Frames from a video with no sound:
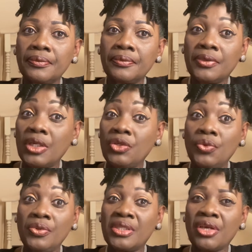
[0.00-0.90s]
they
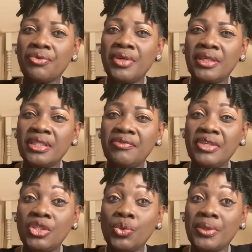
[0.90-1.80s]
use their creativity
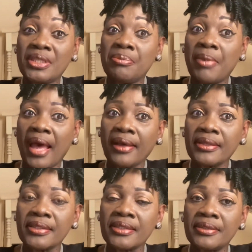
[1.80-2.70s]
to its
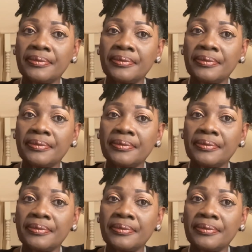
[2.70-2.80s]
max.